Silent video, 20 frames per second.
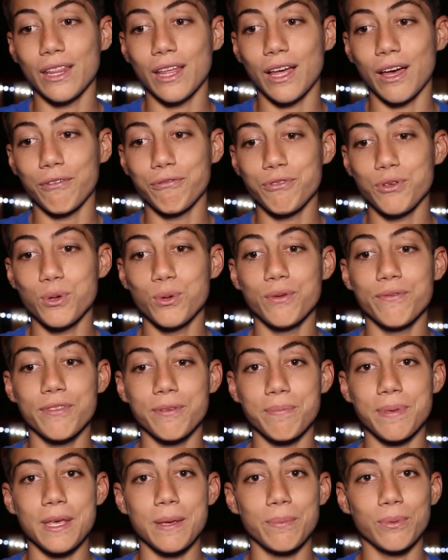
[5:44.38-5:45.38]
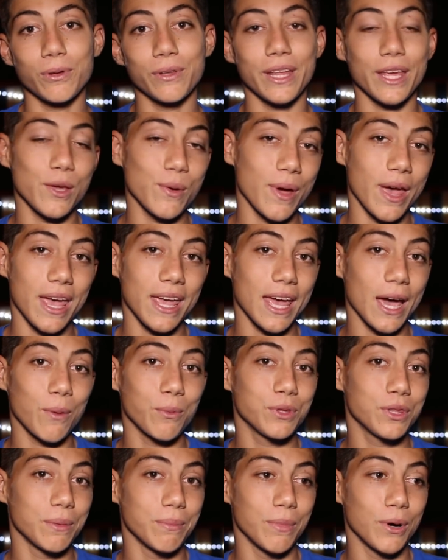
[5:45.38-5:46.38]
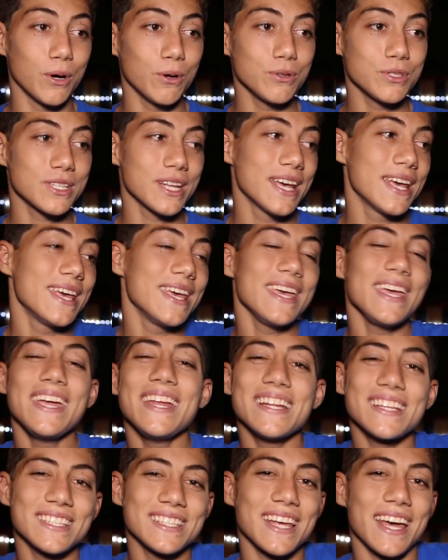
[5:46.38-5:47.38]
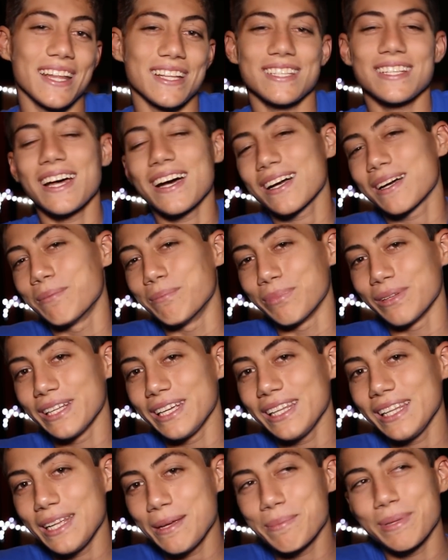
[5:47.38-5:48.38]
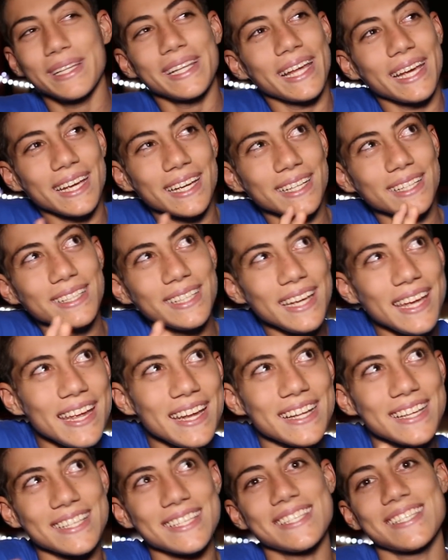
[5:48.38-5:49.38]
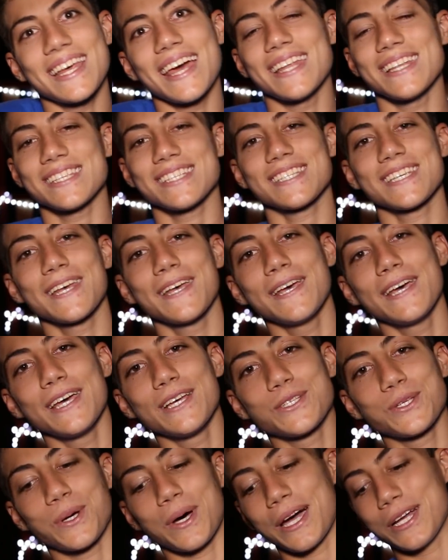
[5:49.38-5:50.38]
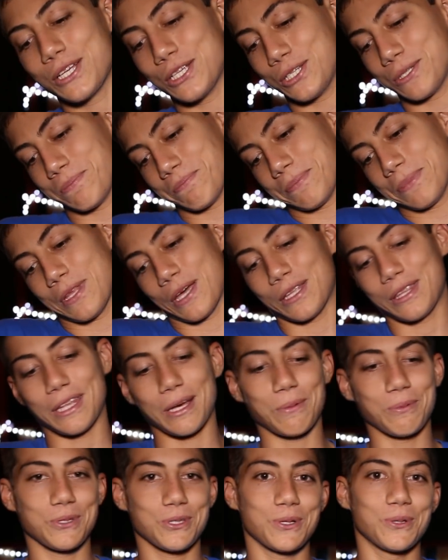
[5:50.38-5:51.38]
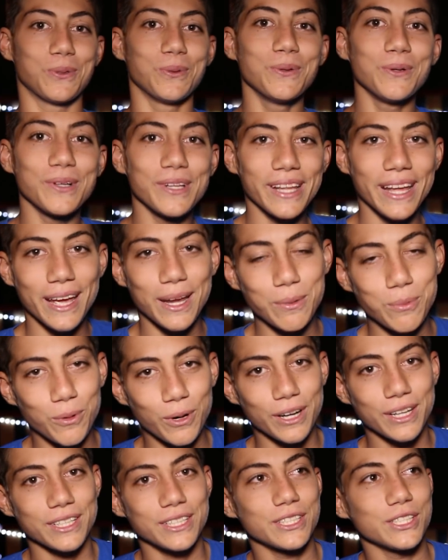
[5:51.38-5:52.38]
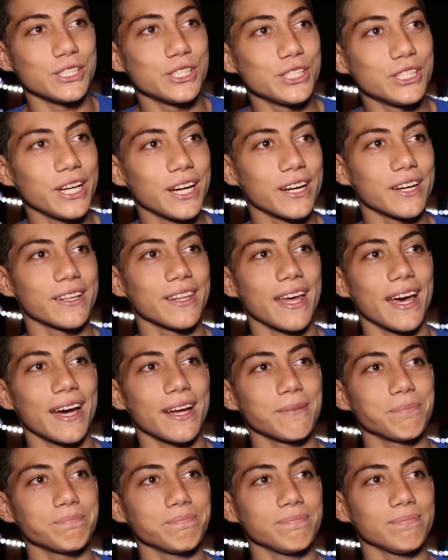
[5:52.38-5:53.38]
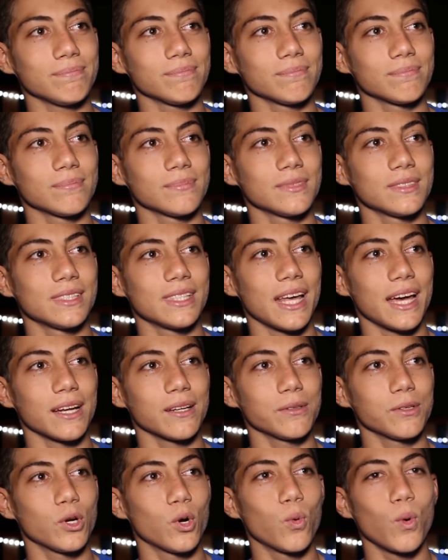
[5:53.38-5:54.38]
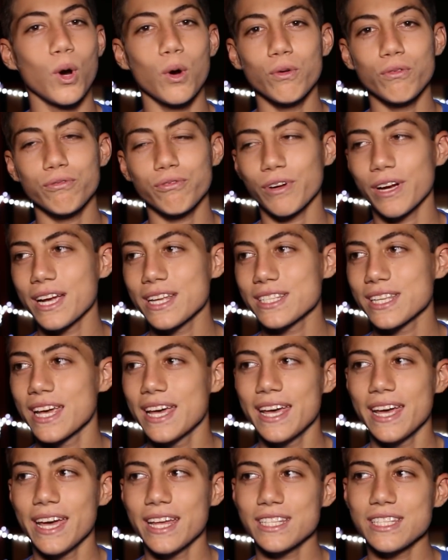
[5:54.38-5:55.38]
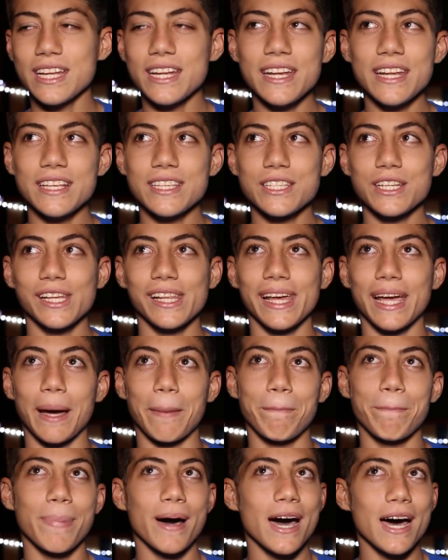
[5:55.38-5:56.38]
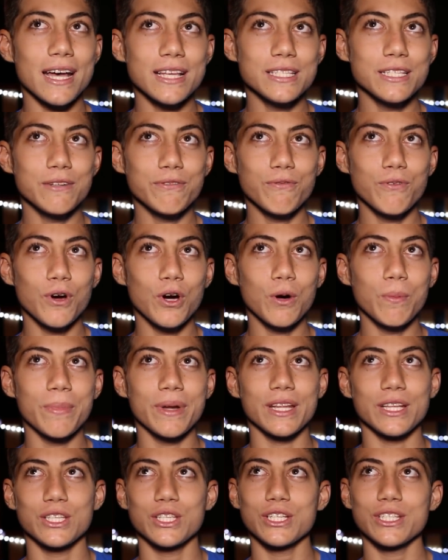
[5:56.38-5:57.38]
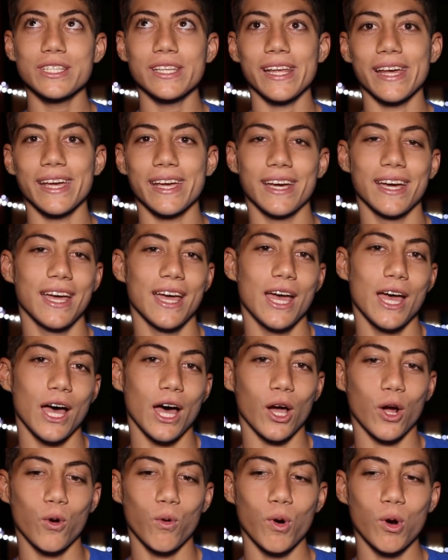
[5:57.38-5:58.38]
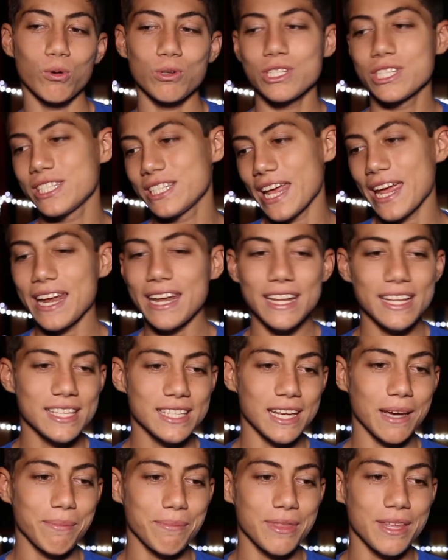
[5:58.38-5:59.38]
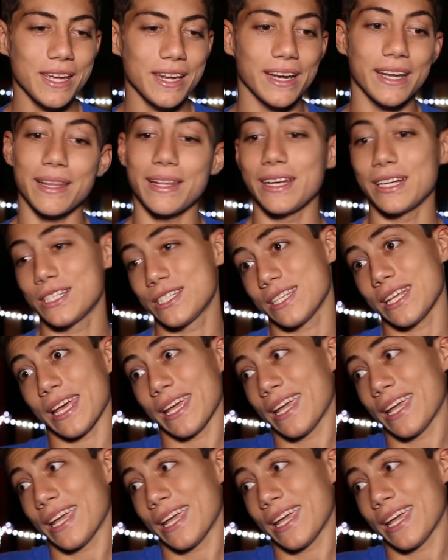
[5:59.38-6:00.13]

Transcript: a few of the people that you hang out with the most, in a sense, not completely, but like in a sense. So I just thought that was cool and wanted to share that quote phrase. It's not necessarily like a positive quote, but it's just like a quote stating something, and then it's